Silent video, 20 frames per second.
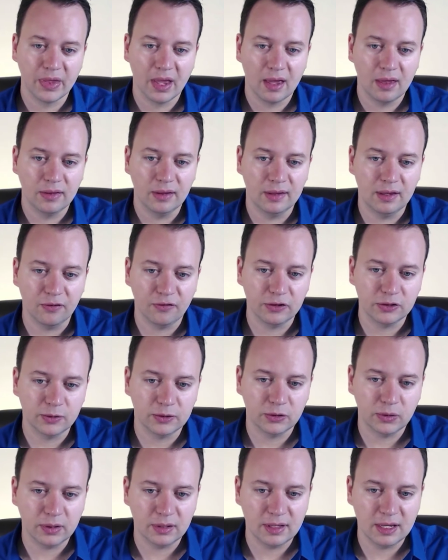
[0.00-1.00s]
the difference
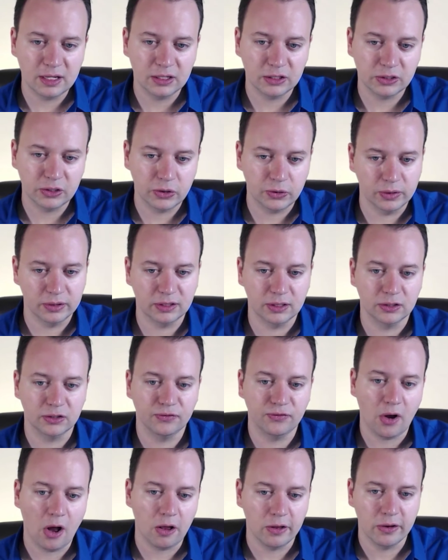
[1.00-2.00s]
between these two is as
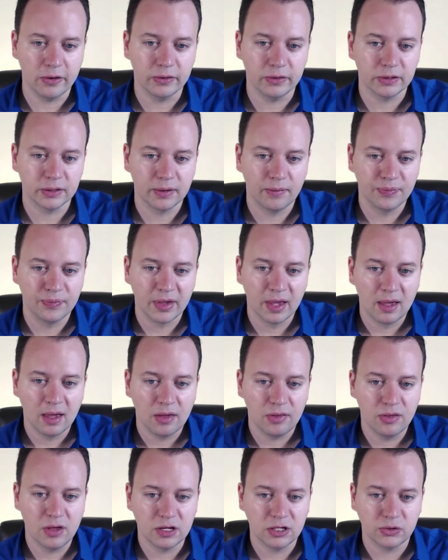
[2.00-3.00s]
follows.
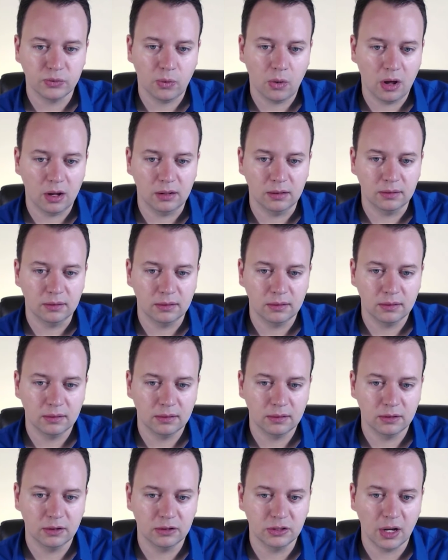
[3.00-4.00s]
This one,
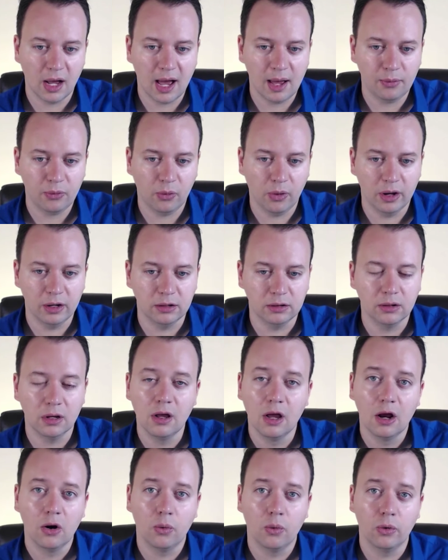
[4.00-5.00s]
the top one,
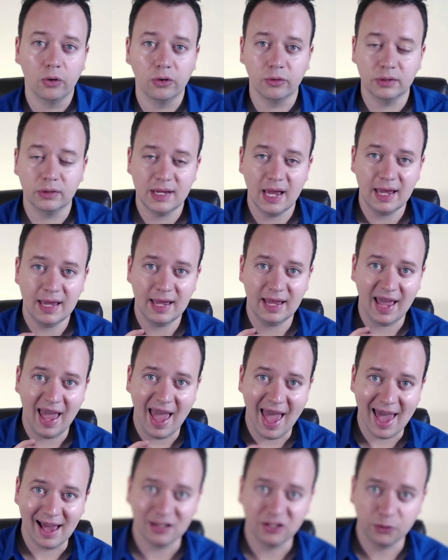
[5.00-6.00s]
we're taking
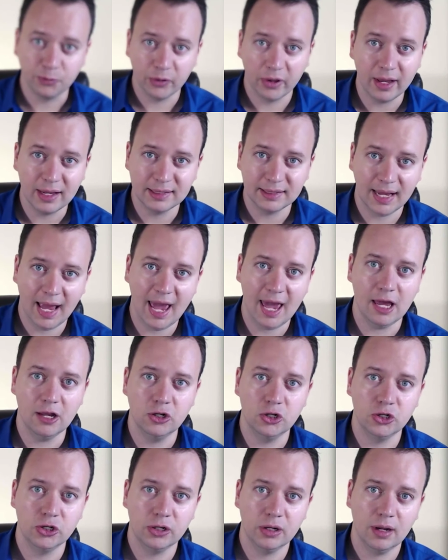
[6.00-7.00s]
x plus
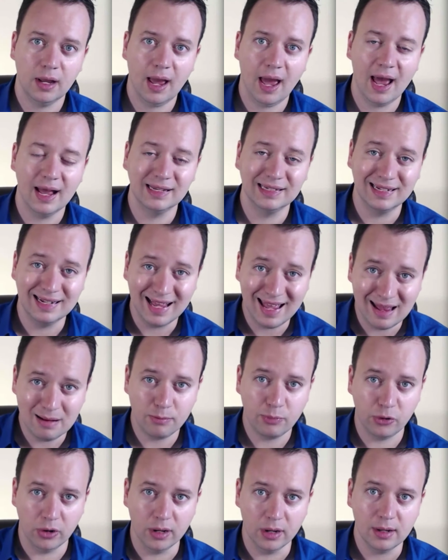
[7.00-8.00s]
h as an
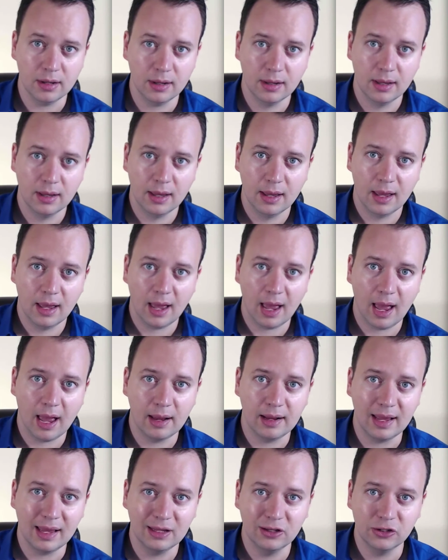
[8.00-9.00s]
input
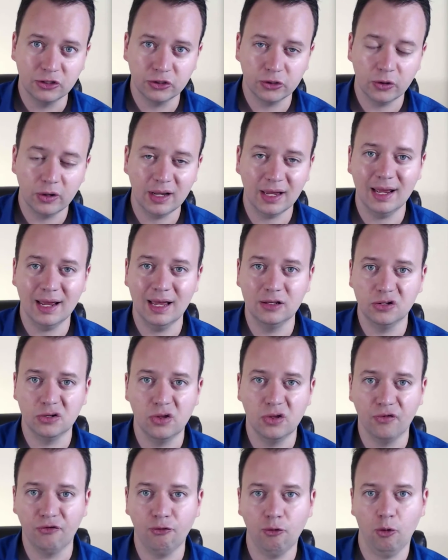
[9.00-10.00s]
and inserting it into the
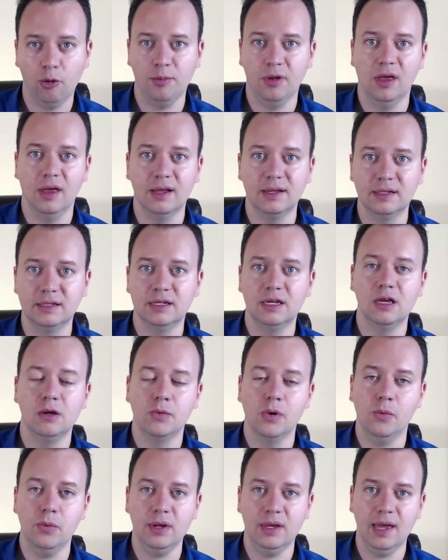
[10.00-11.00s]
formula and seeing
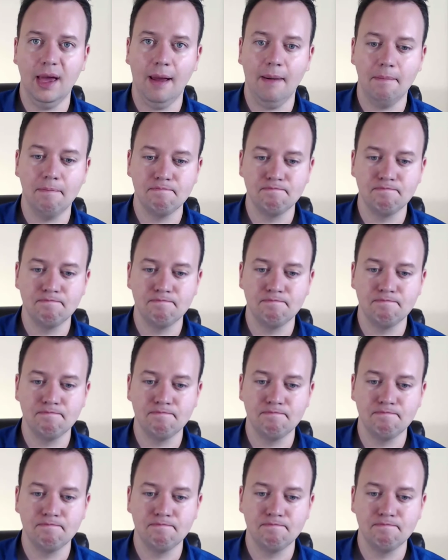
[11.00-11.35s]
what we get.